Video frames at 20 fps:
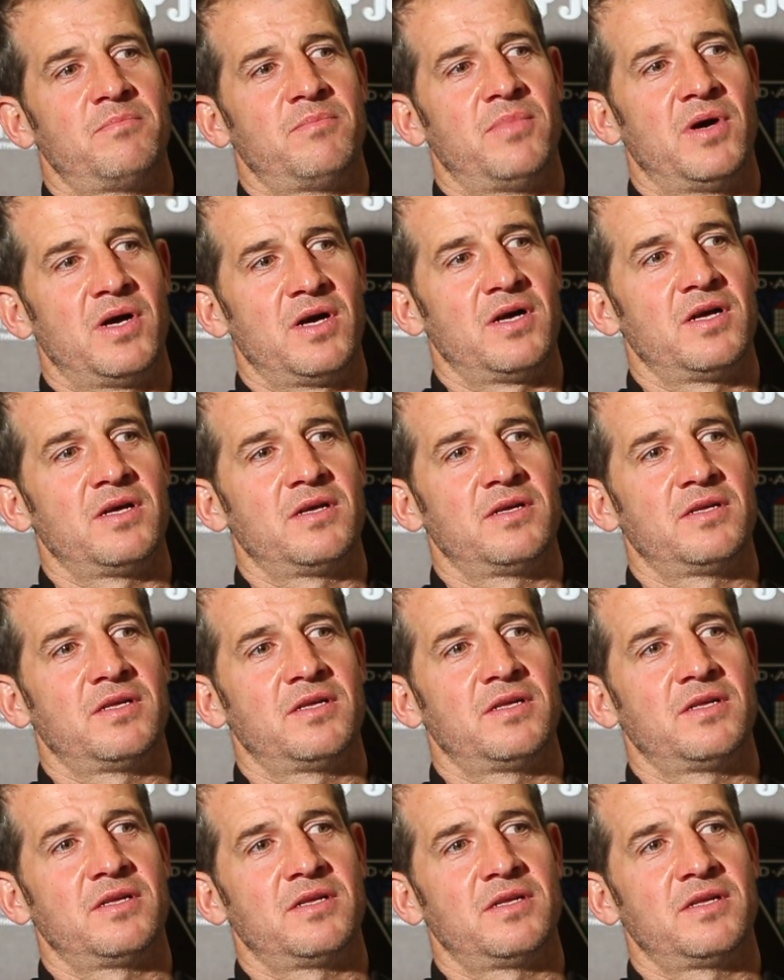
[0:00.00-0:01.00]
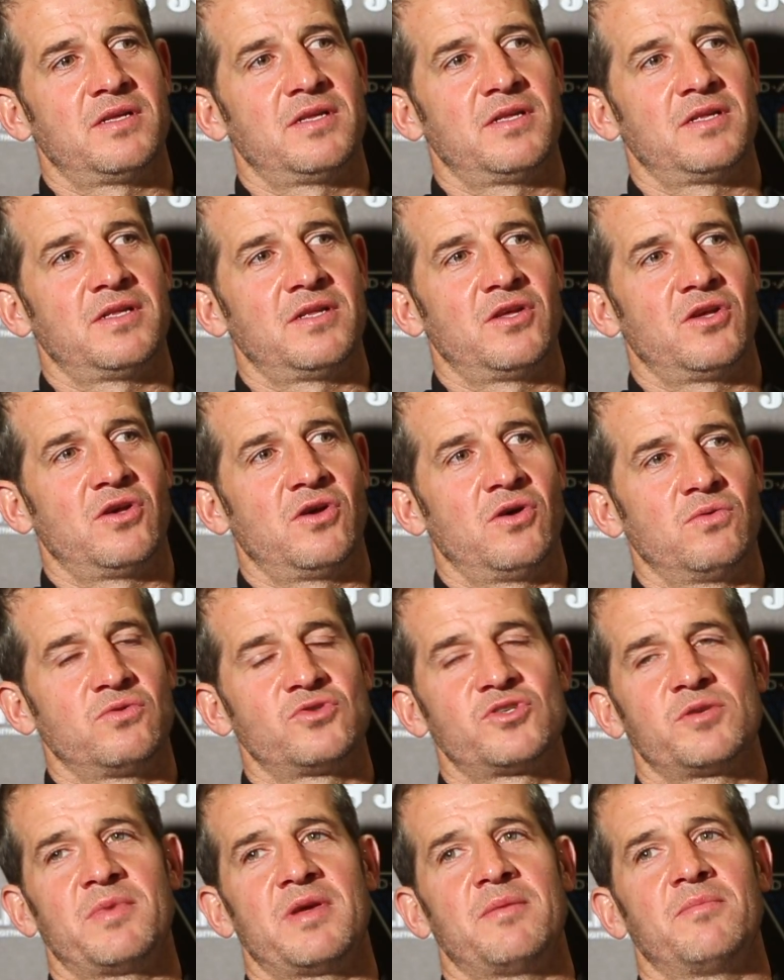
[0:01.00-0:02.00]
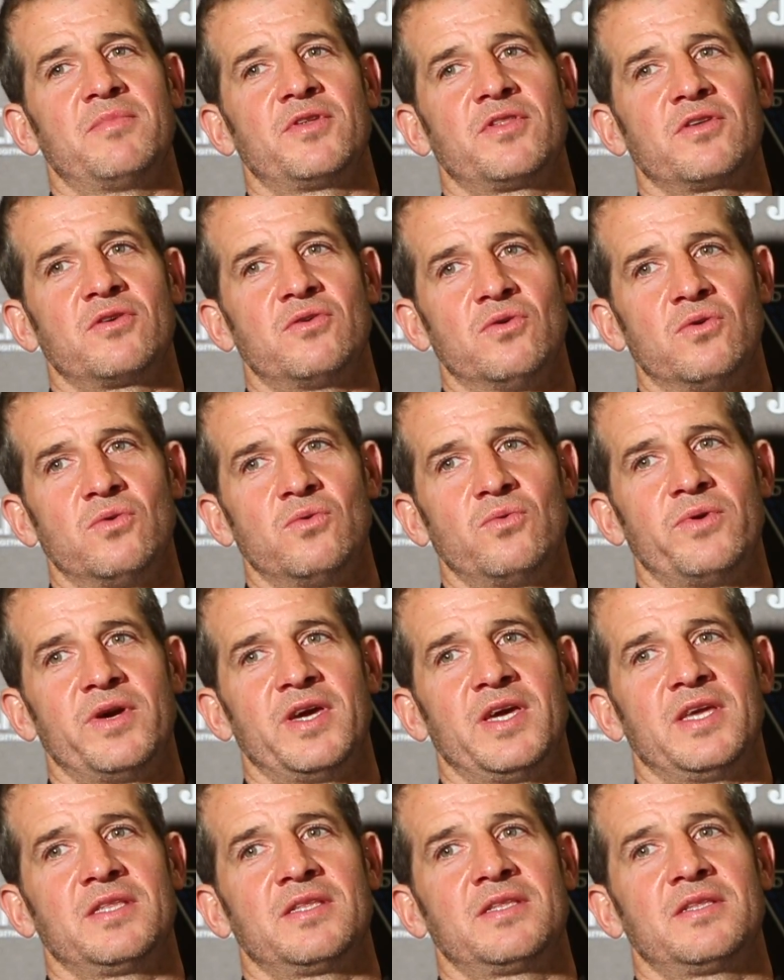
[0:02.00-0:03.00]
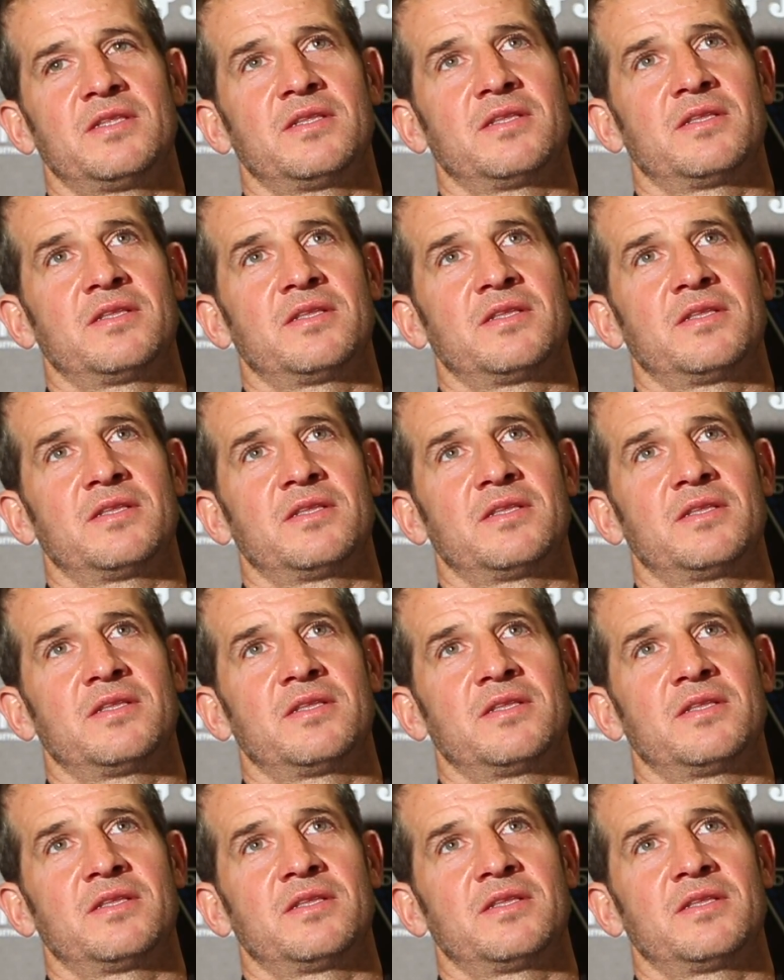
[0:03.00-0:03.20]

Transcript: But I always remember the goal when